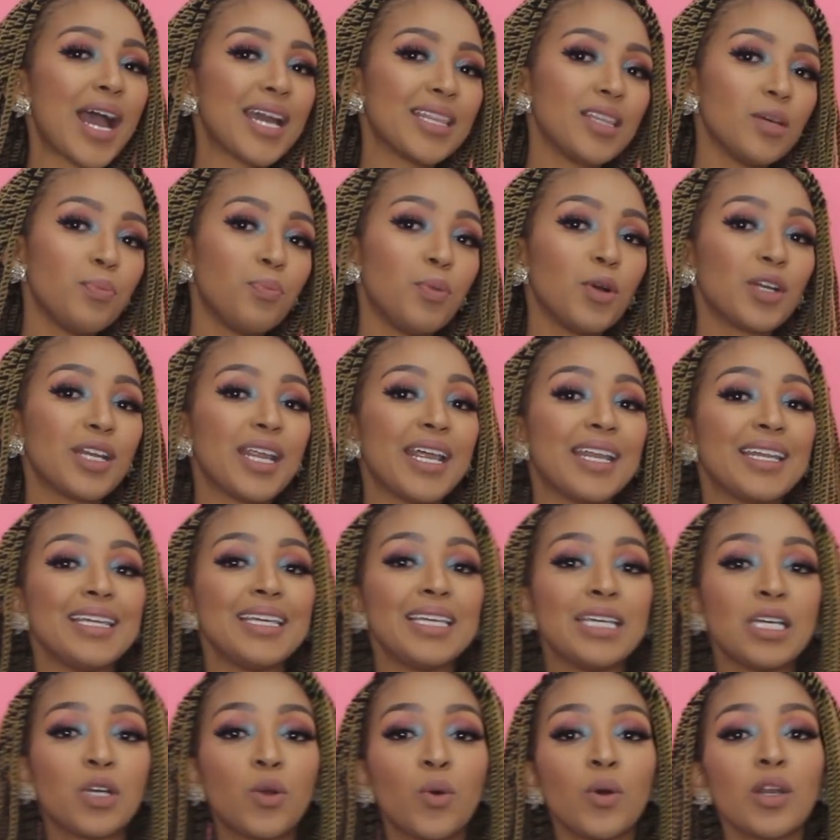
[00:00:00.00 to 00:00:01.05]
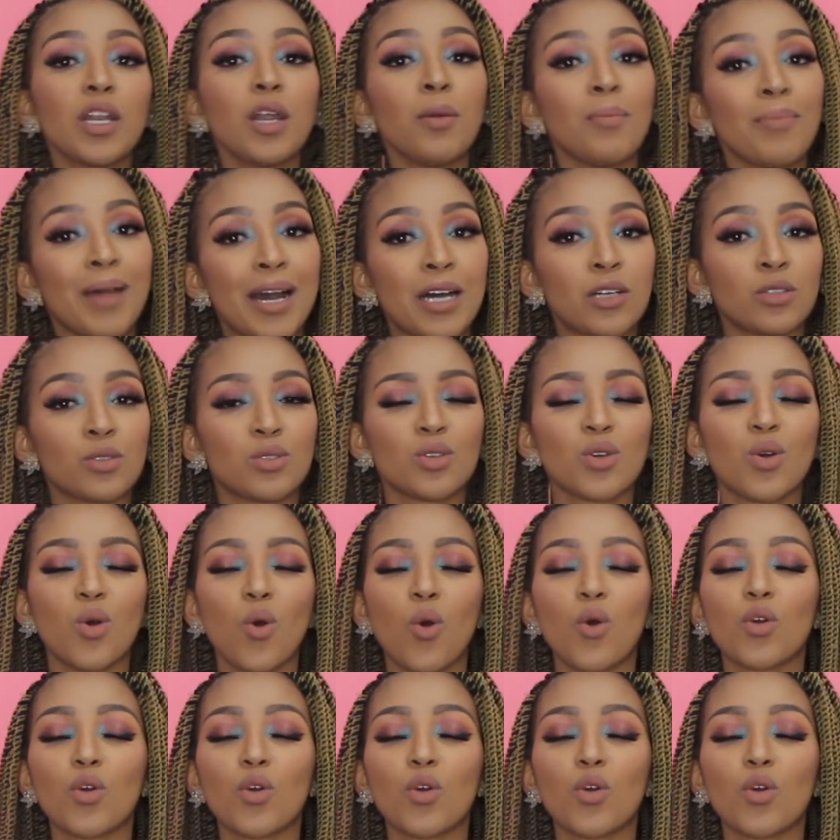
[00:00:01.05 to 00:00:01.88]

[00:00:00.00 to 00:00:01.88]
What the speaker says: either put an equal amount